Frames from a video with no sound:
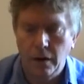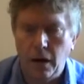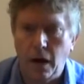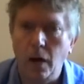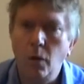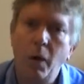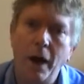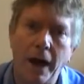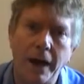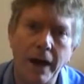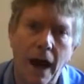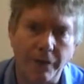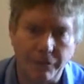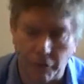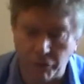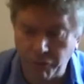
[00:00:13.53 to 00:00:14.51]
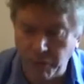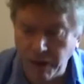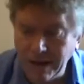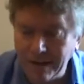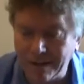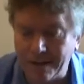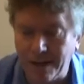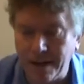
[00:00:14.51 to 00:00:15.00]
and when, after
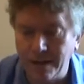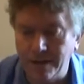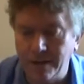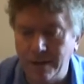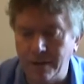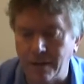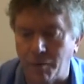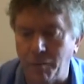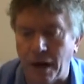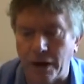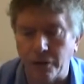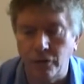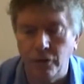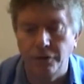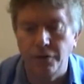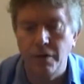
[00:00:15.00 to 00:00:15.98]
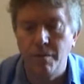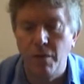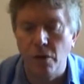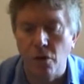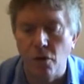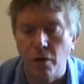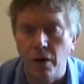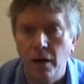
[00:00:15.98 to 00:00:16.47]
3 seasons had passed over the
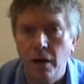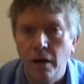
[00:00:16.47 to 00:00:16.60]
moon,